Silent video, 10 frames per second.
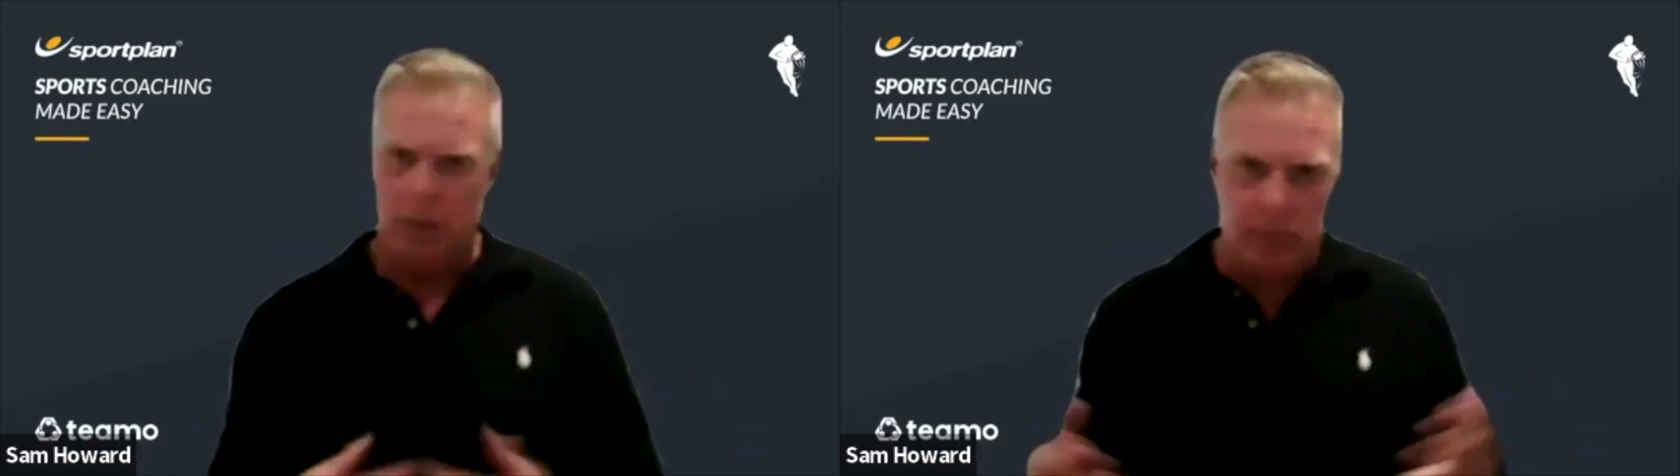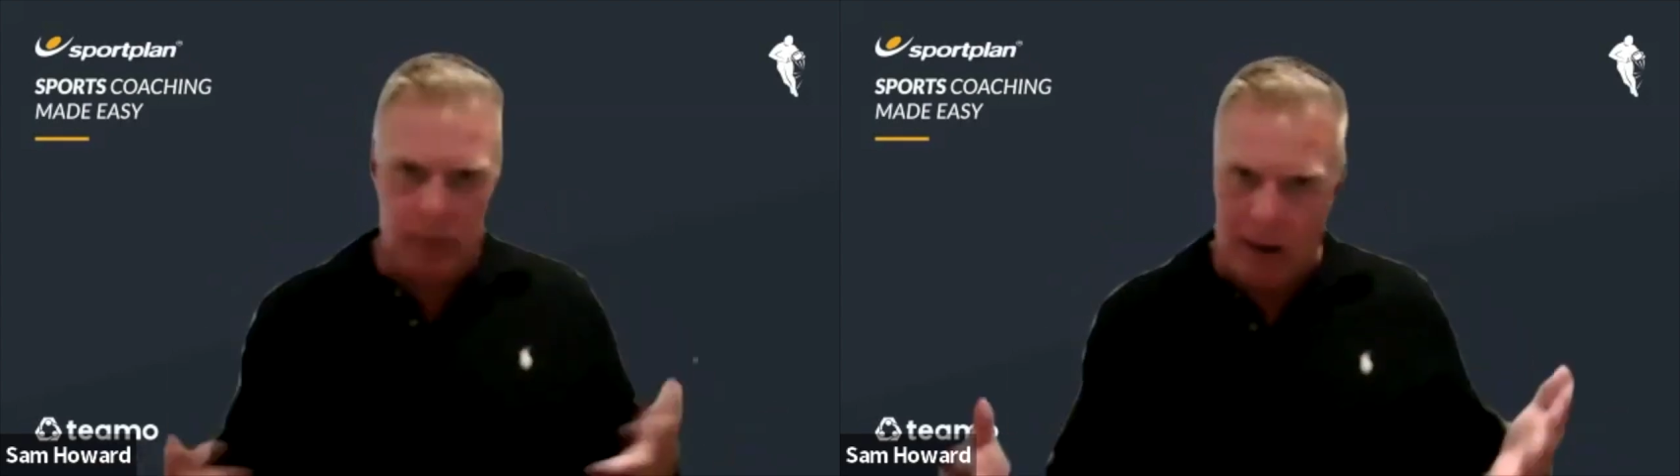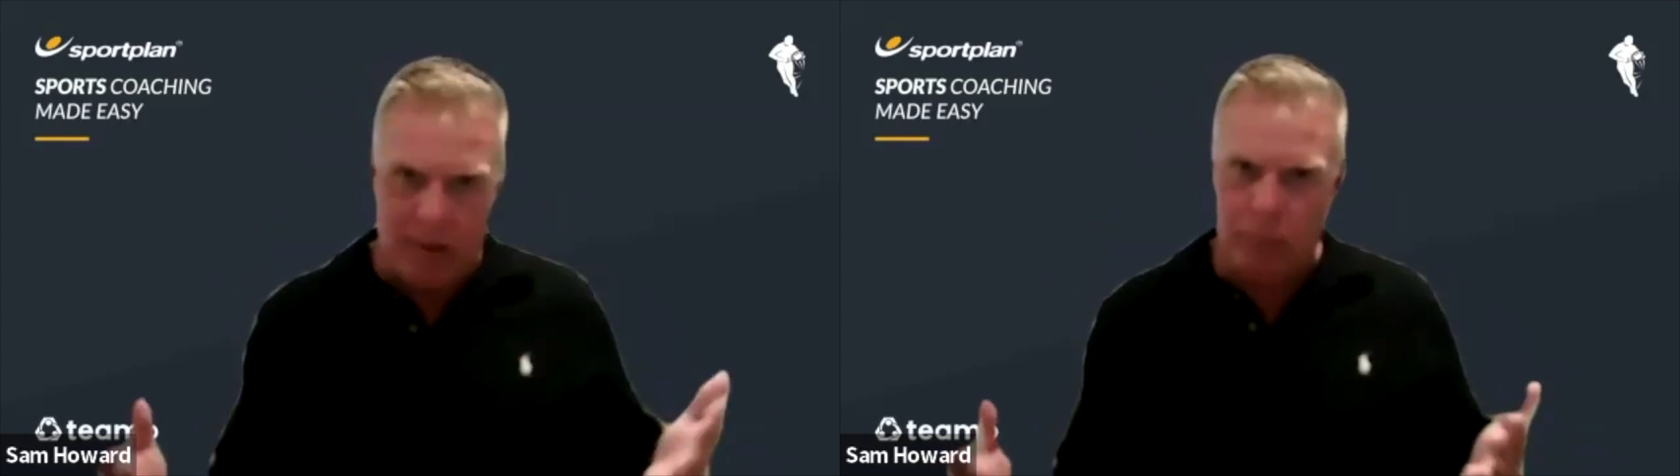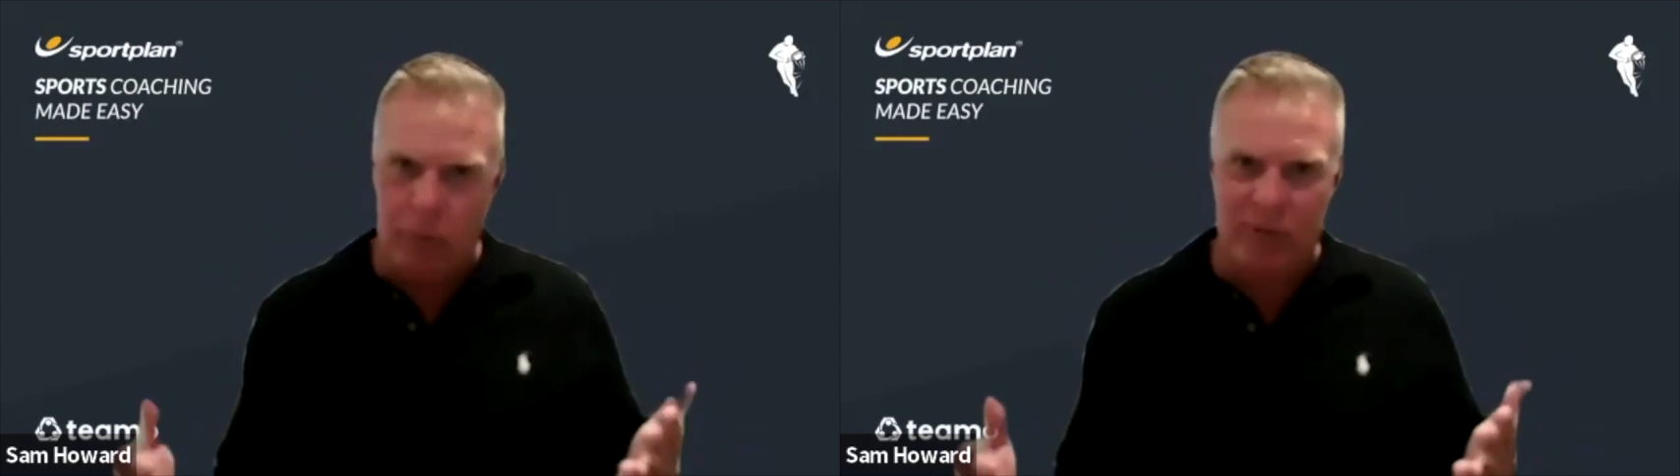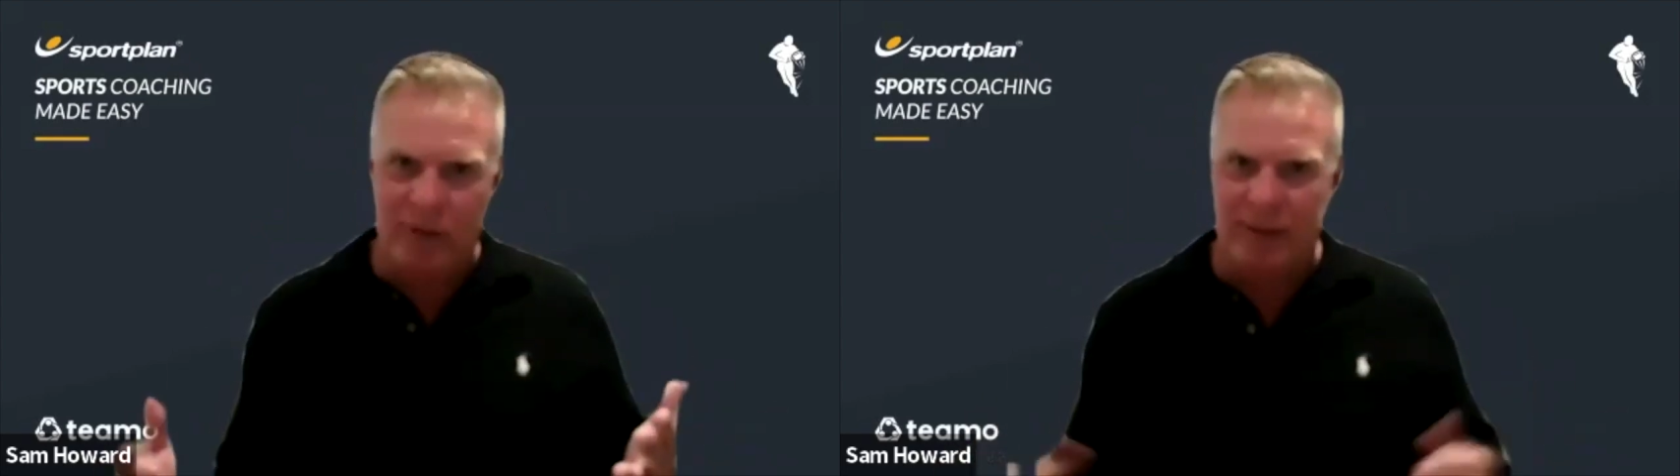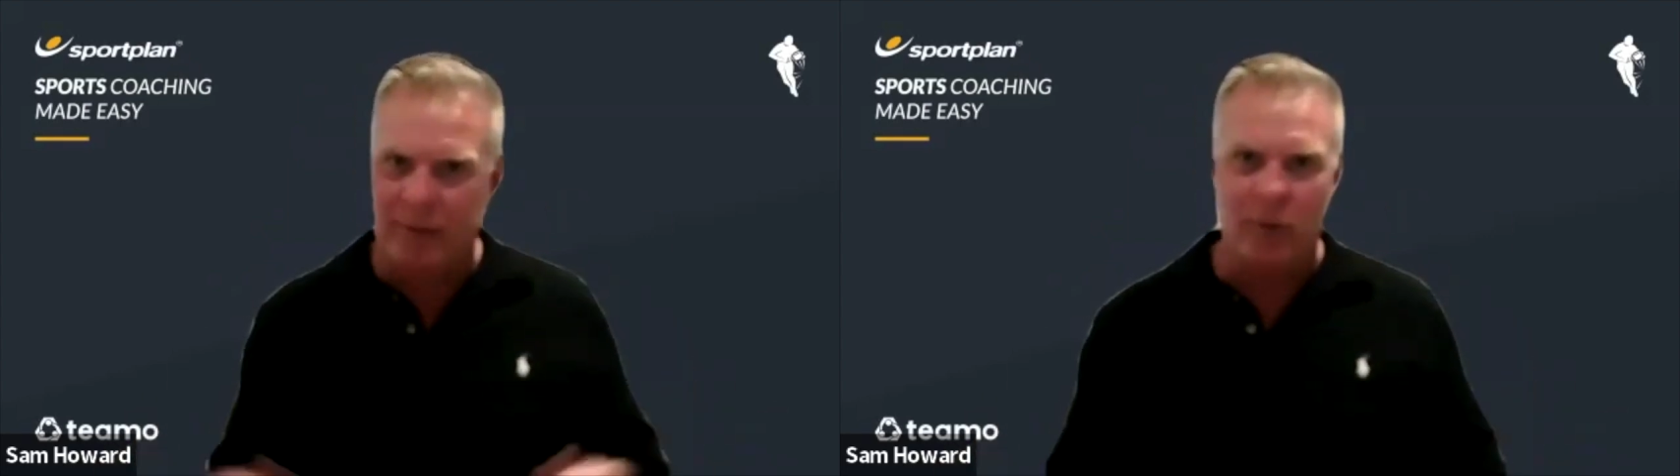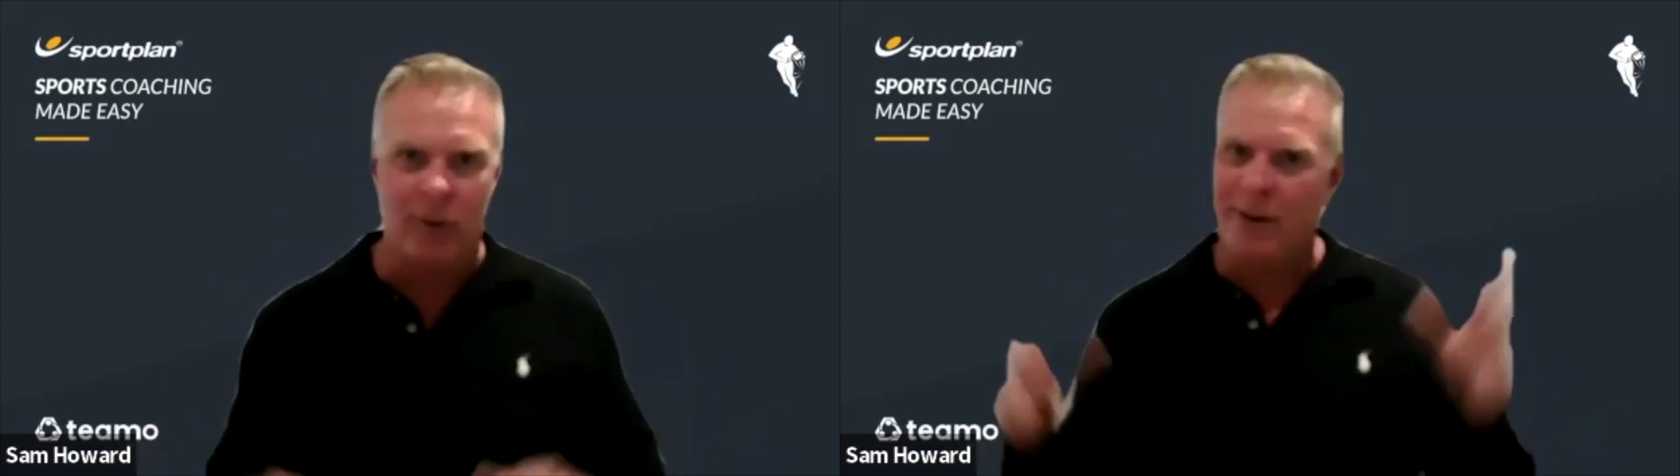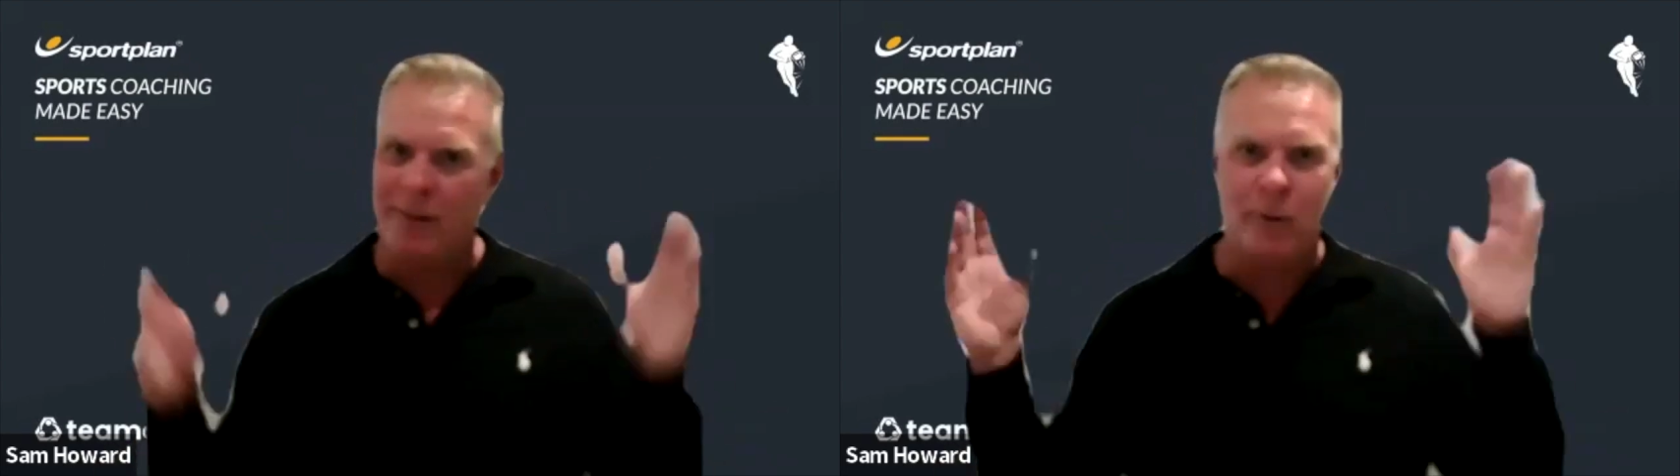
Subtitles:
Yeah, I'm not saying I'm